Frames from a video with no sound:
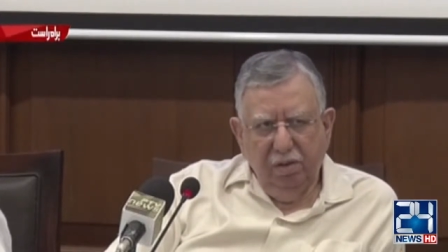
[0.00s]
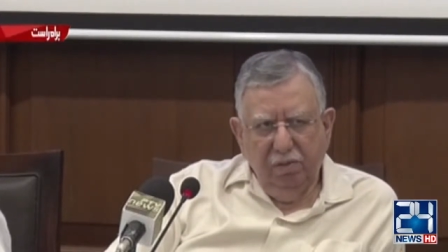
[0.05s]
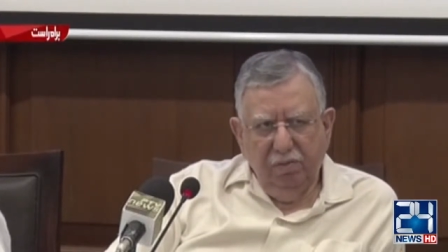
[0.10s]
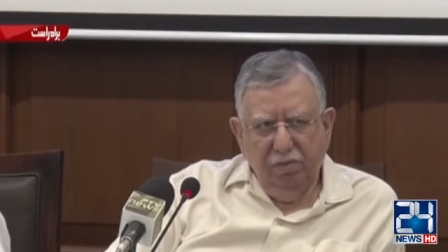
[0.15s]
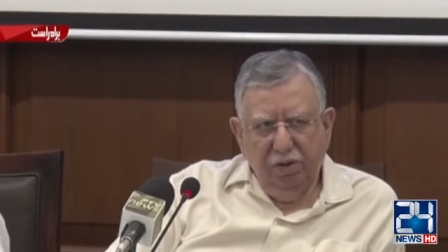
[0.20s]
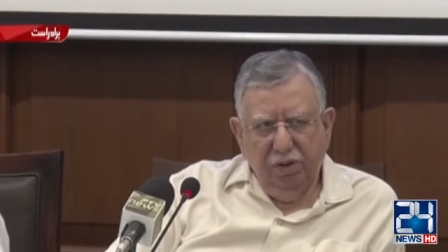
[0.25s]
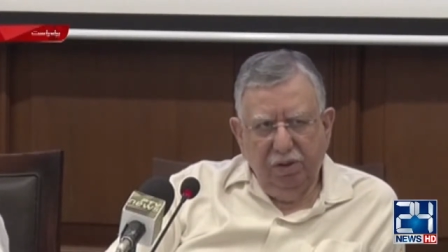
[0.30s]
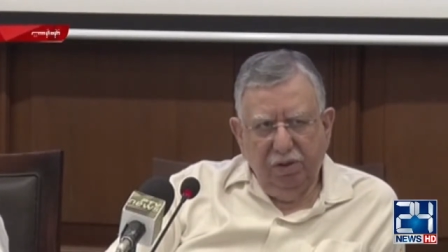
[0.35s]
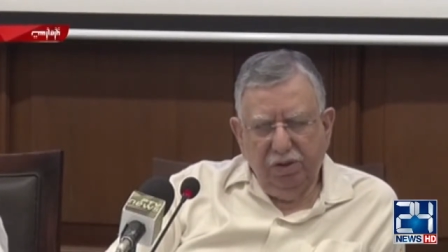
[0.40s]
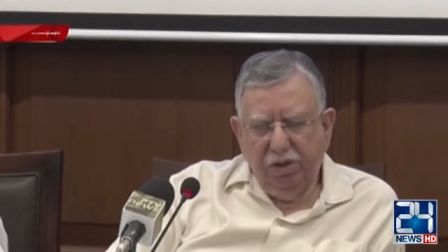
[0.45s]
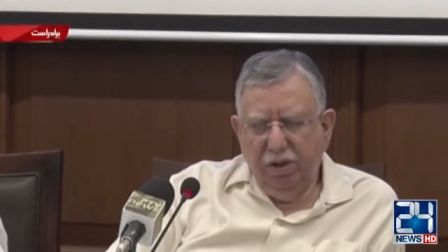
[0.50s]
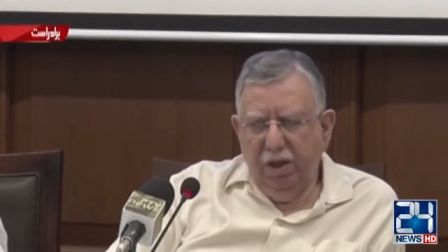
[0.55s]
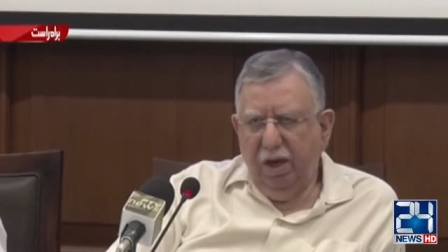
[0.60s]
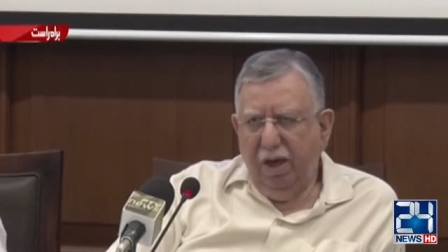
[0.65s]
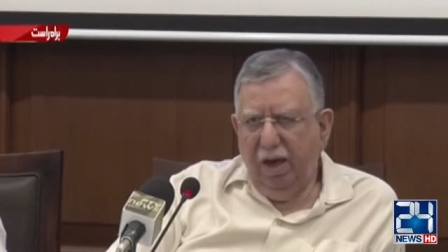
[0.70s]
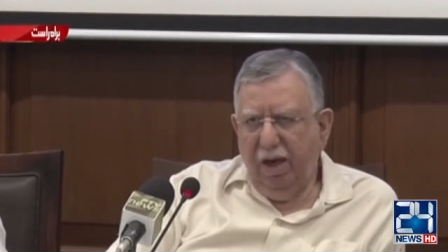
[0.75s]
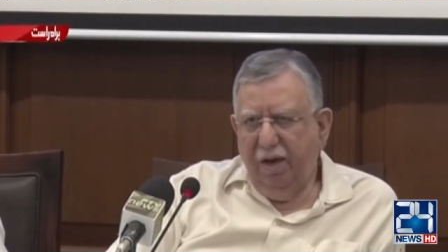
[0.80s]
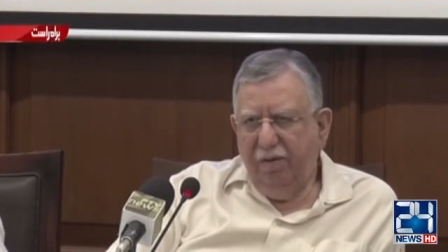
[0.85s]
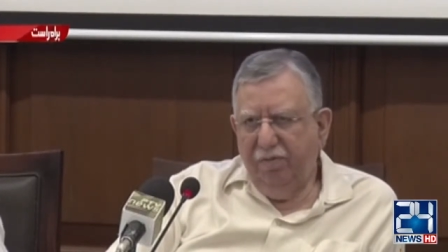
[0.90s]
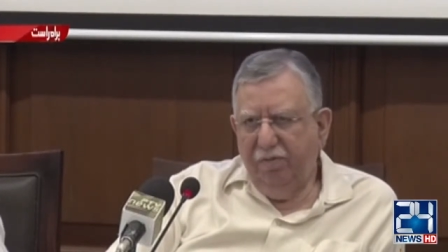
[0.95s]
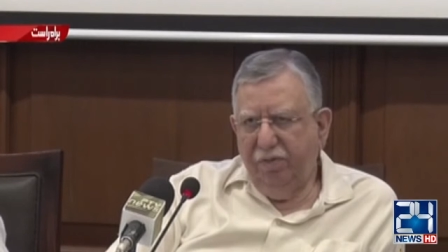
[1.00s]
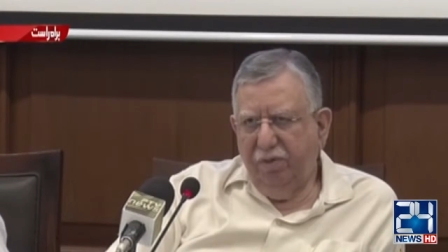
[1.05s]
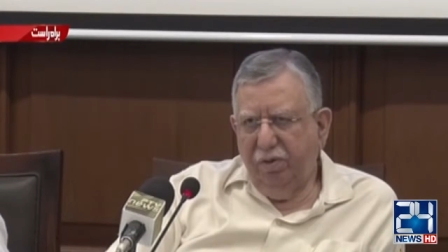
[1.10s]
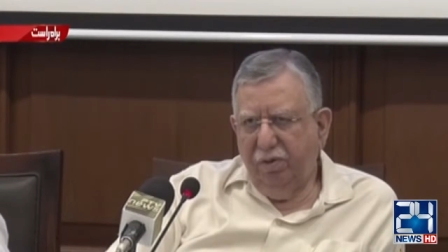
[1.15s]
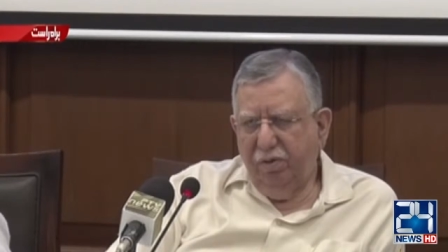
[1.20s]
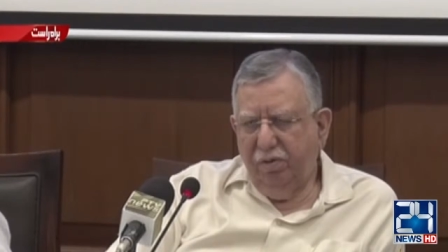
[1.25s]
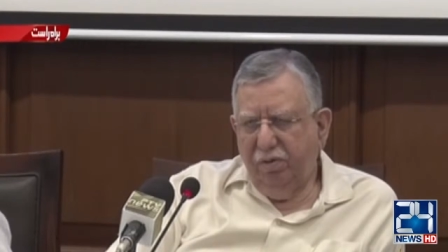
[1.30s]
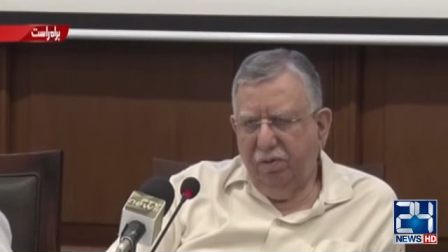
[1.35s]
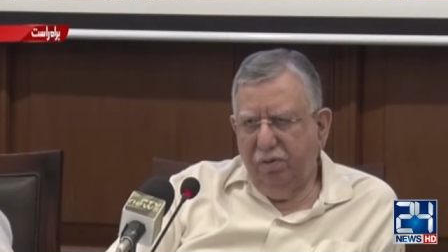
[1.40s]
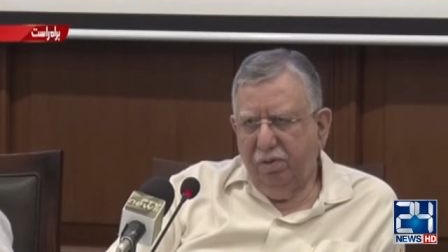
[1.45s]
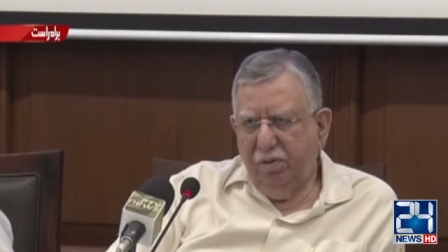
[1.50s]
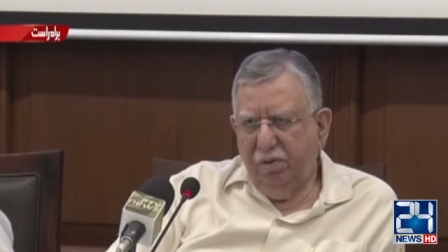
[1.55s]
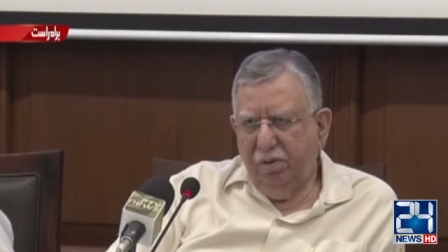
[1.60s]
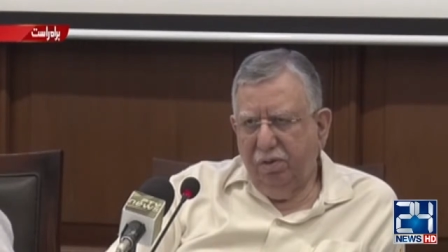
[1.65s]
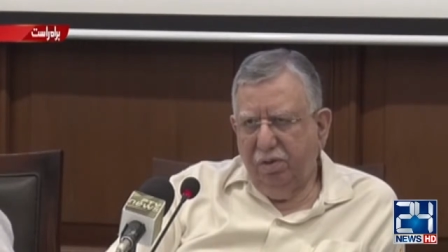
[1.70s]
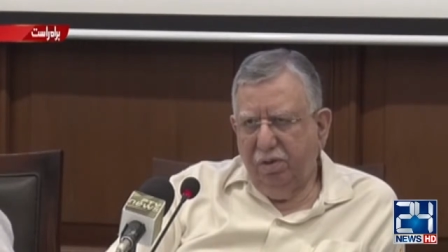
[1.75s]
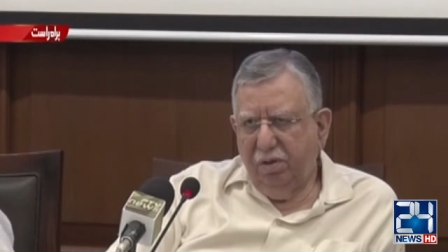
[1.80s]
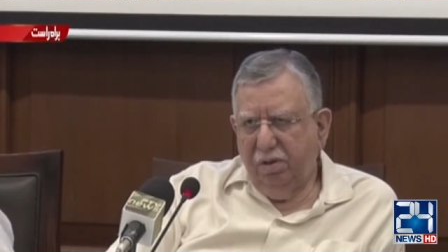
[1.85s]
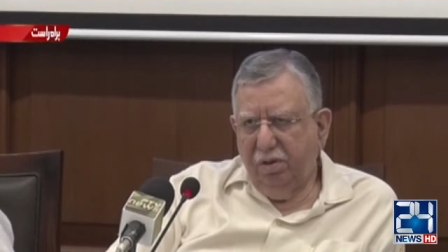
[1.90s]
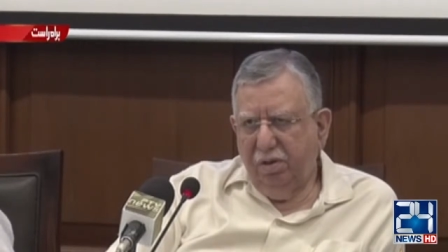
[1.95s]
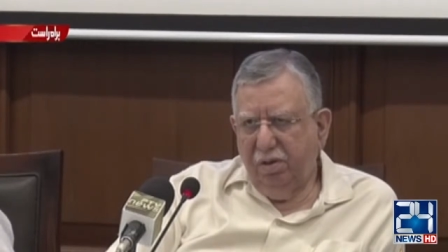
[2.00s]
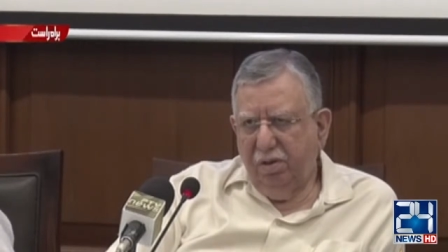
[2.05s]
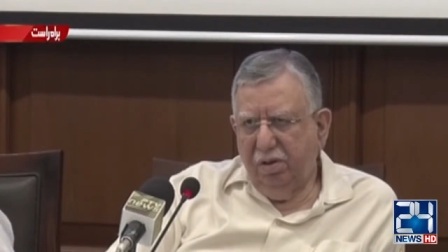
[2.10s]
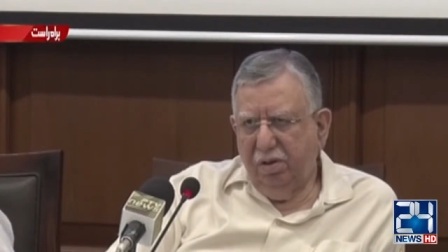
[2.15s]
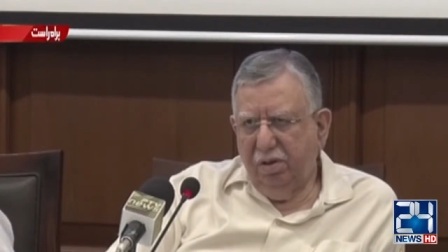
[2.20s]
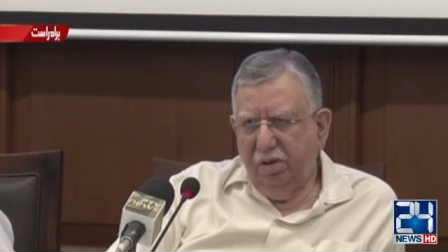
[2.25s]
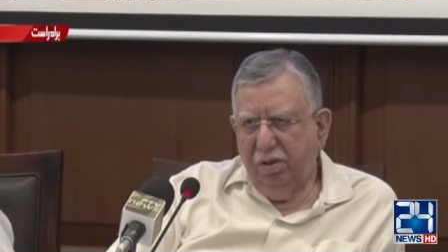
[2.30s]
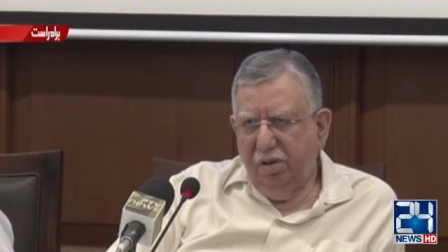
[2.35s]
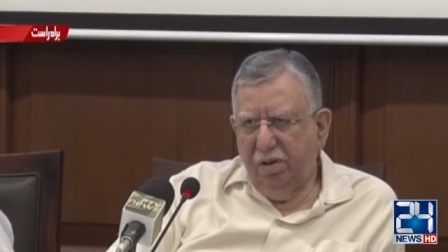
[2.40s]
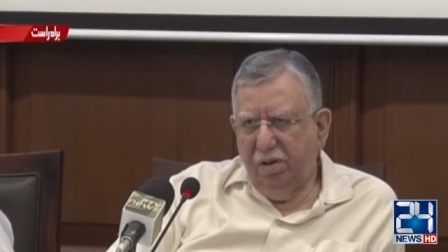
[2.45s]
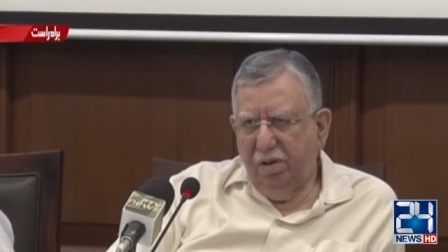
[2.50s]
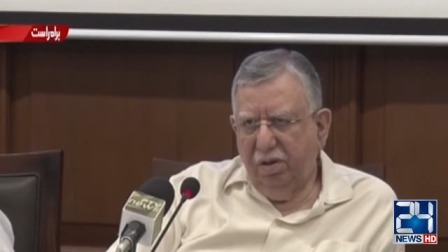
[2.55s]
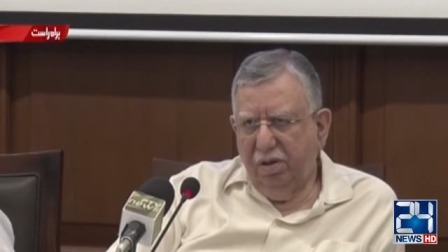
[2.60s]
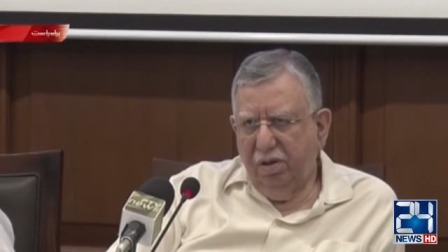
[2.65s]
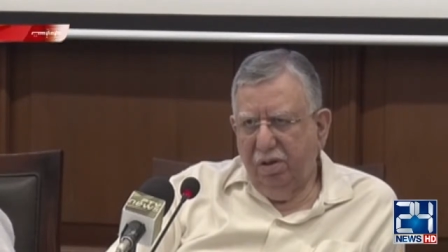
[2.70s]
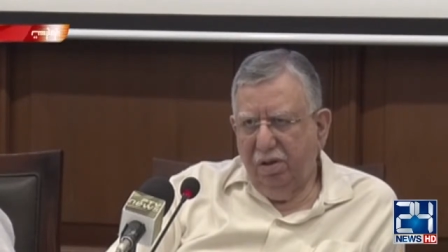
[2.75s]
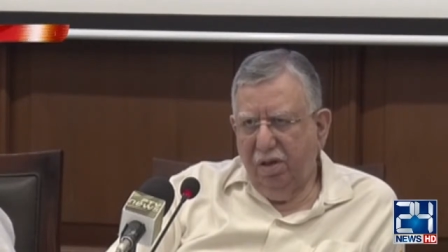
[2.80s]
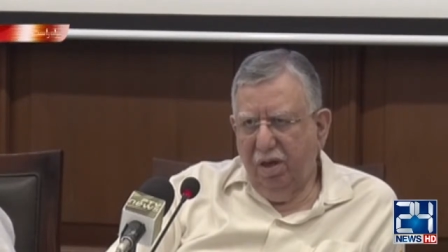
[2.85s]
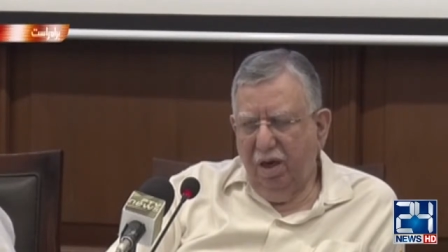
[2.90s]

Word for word: We still have, you know, uh,